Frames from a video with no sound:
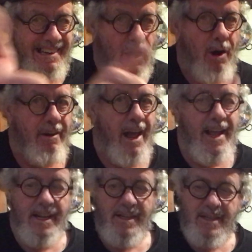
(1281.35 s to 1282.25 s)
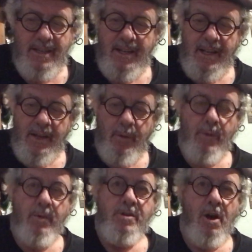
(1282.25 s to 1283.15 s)
All right.
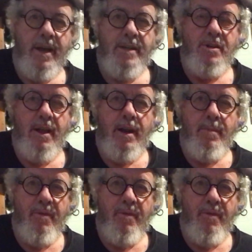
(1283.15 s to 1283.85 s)
And we'll talk at you later, my